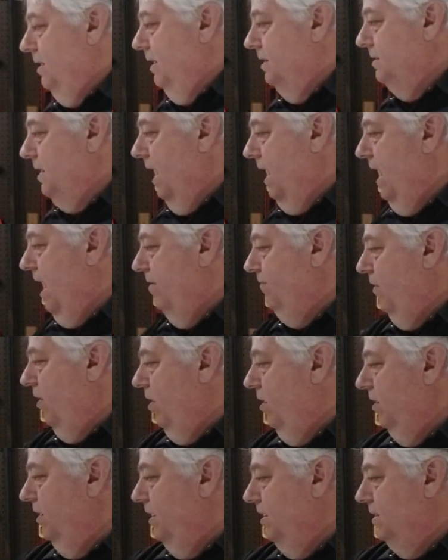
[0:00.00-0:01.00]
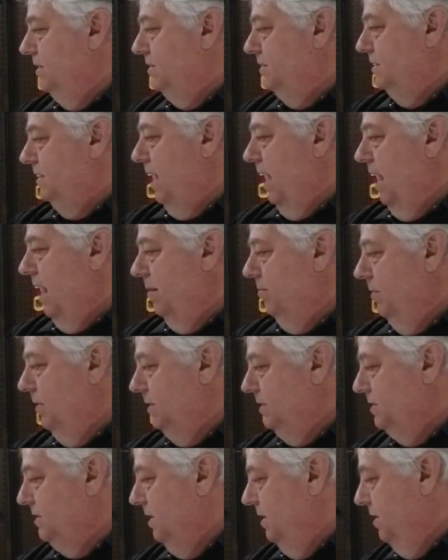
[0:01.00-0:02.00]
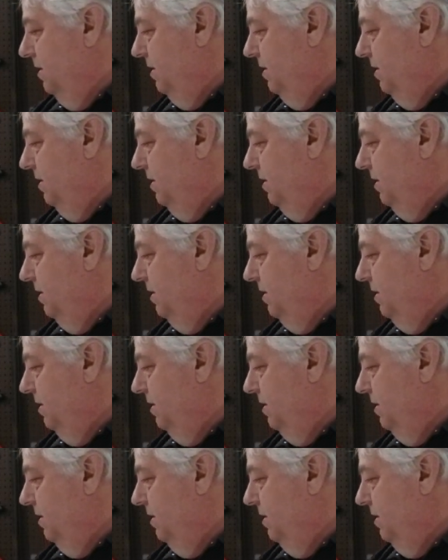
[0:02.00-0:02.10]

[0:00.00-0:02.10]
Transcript: is I have all of these cameras